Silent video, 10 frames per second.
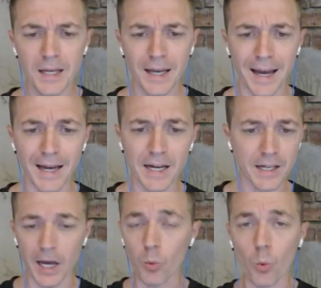
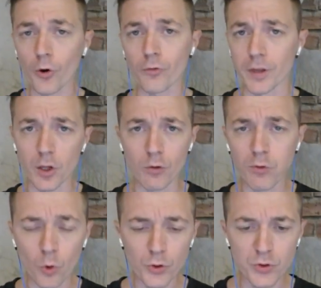at whatever
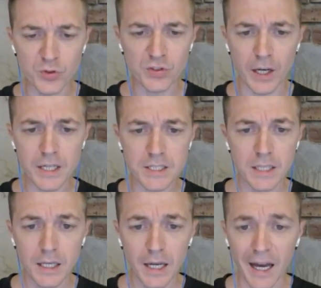interval you set.
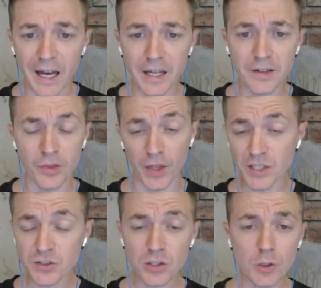And
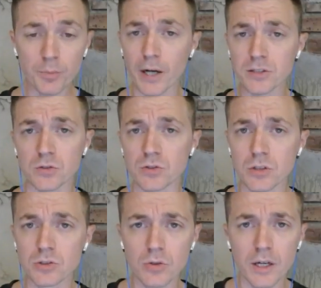that's a good practice. You can
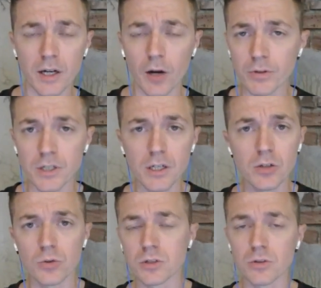do that every day.
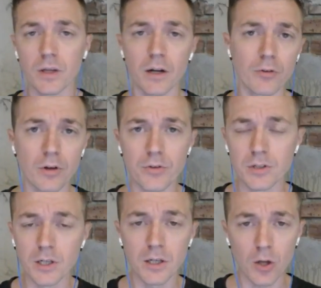You can do that every other
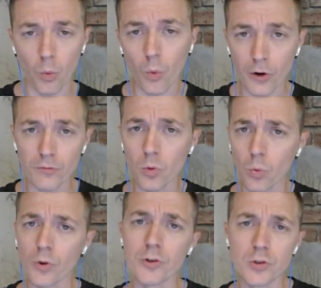day, whatever you
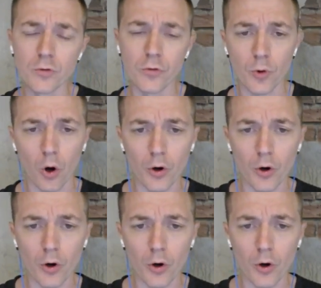want to do for your art